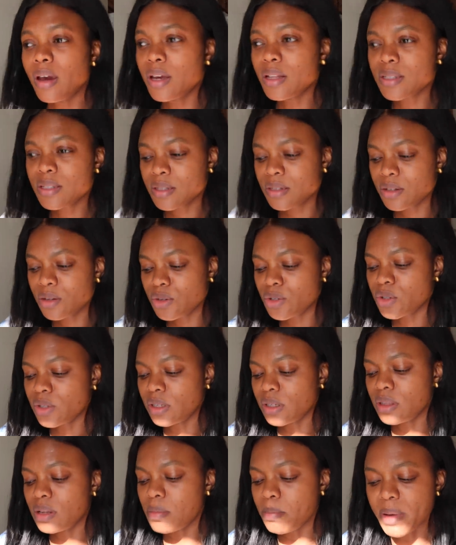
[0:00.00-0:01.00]
it's
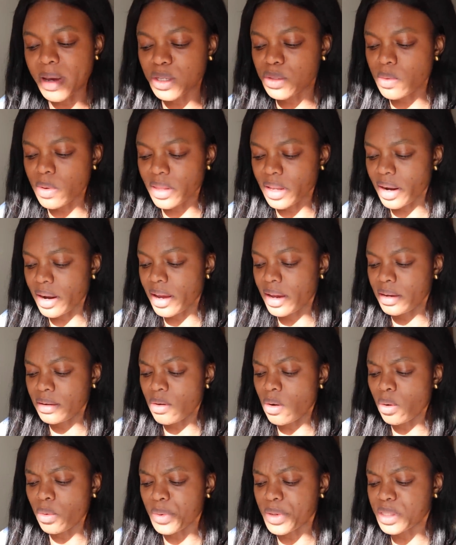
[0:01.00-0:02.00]
usually the best one that I
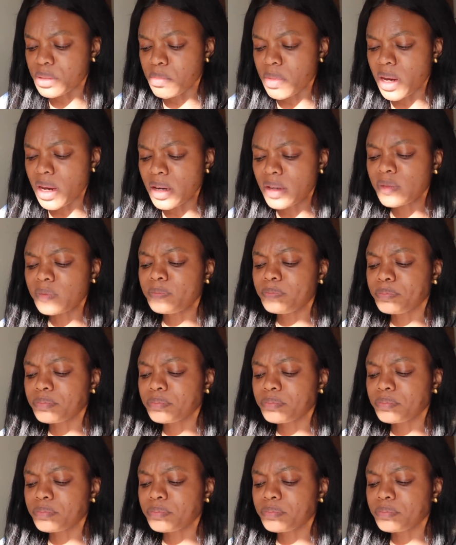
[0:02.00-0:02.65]
always make.